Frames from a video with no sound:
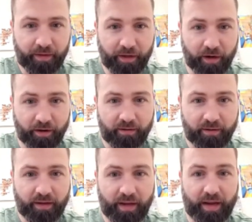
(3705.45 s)
you know
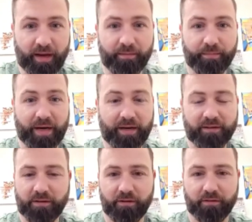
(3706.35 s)
and box
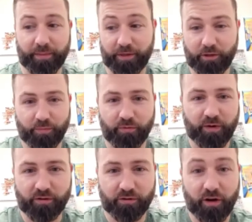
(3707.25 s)
cutters i mean super
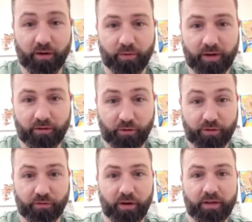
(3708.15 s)
razor sharp right they're
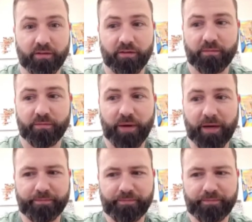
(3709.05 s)
using razors but